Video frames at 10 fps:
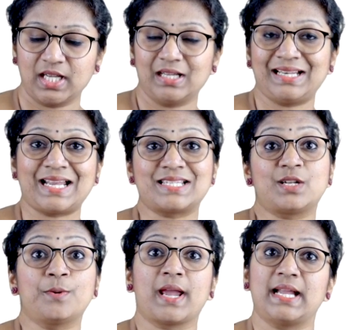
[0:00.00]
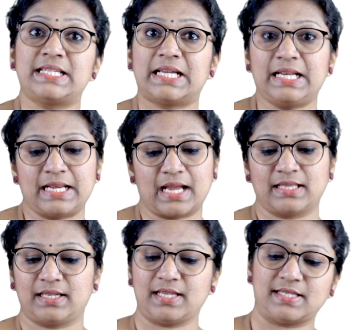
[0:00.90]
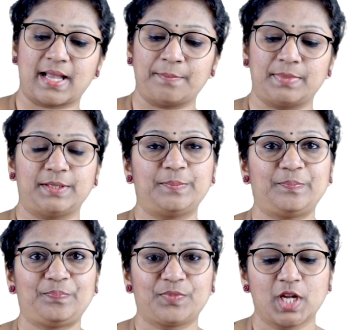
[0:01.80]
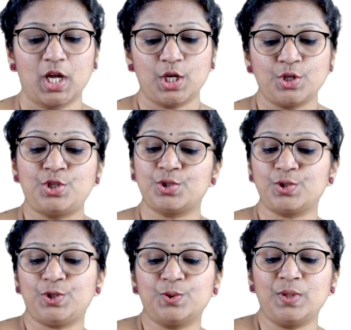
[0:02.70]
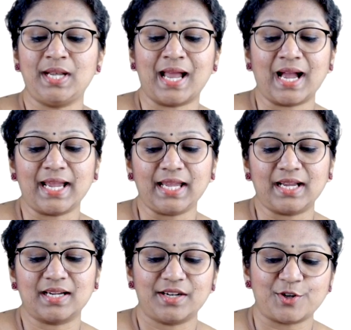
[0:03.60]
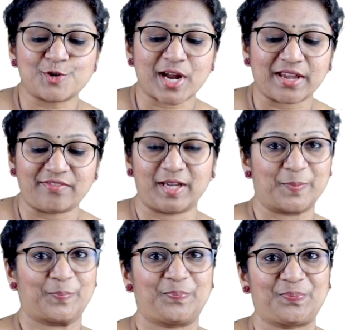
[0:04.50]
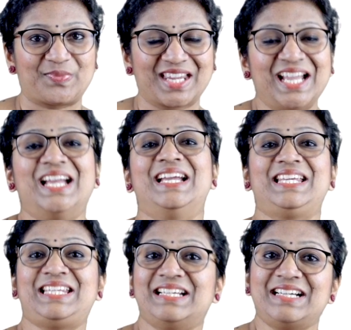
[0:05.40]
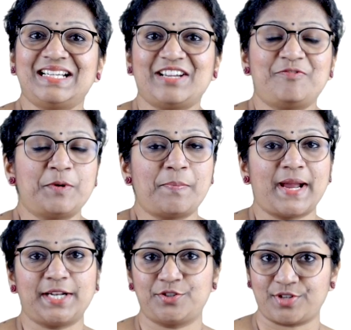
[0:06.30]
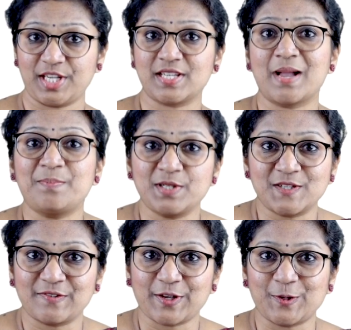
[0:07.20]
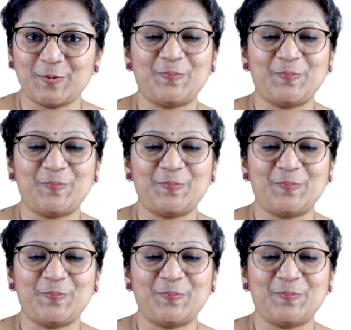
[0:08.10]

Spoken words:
Let's look at another example. Do you like driving? Here I've prepared 3 samples for you.